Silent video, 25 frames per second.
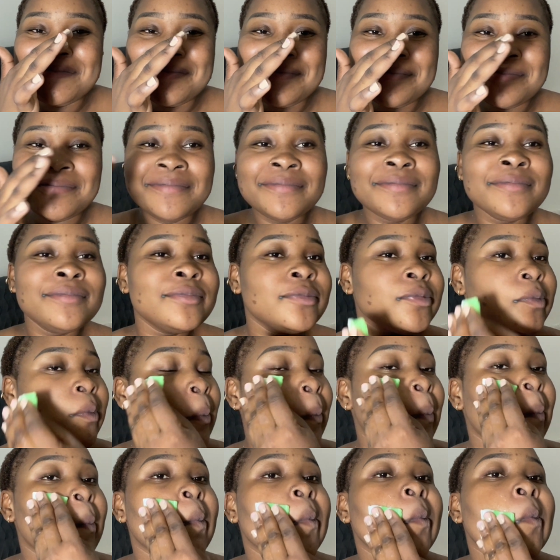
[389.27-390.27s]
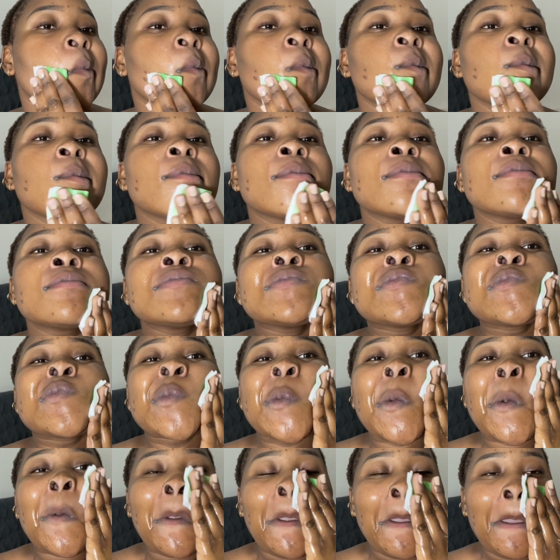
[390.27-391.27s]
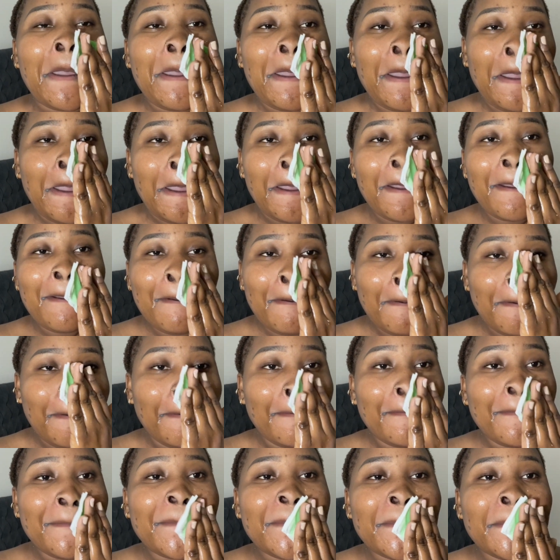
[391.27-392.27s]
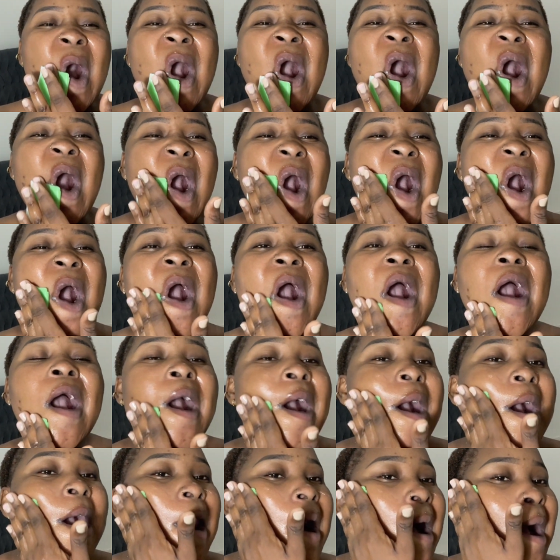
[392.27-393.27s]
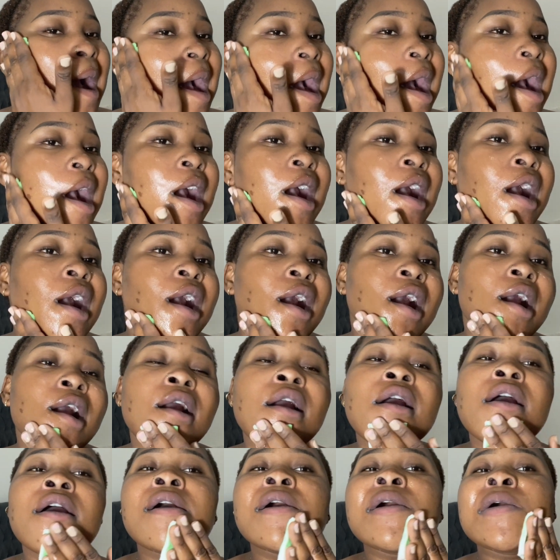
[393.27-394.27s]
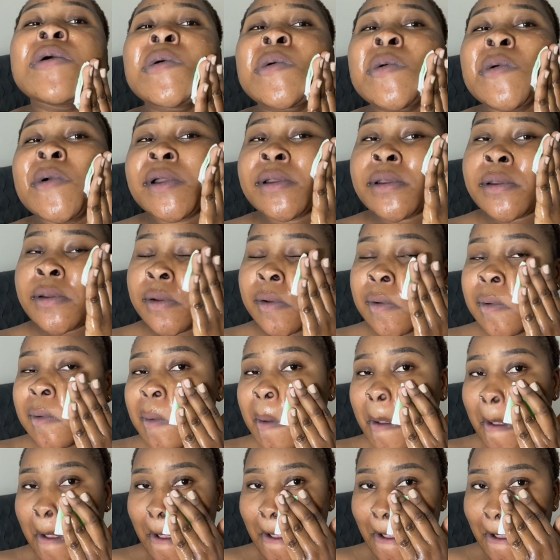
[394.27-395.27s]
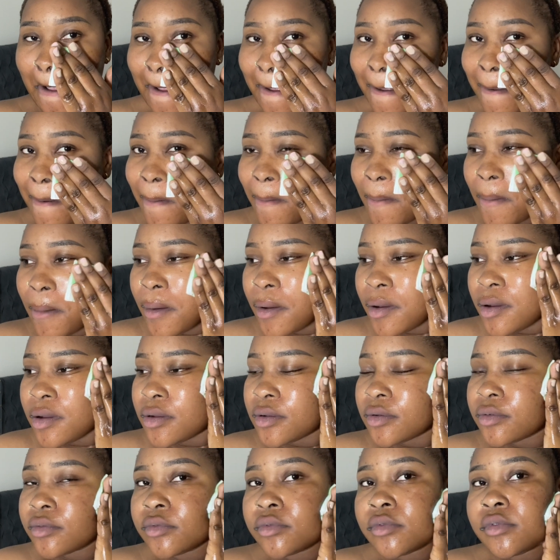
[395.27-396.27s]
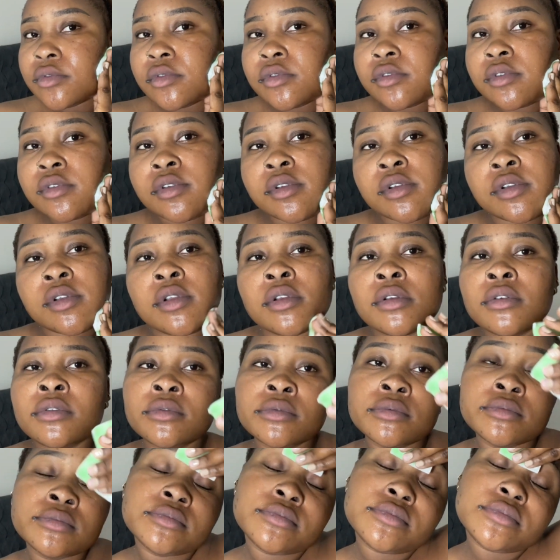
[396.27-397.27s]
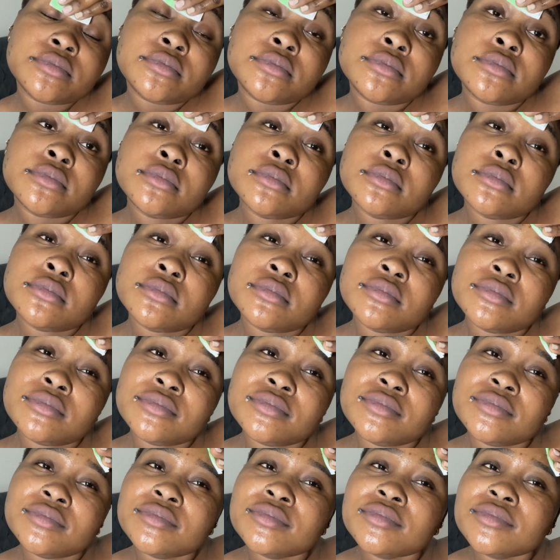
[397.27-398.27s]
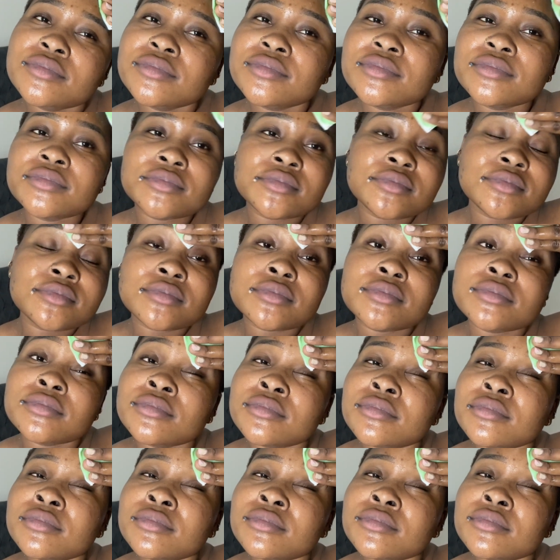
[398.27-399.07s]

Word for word: Yeah, so I use that on my face. That's like the first thing I use when I'm from showering. I just put a generous amount just to ensure that I get all the dead off.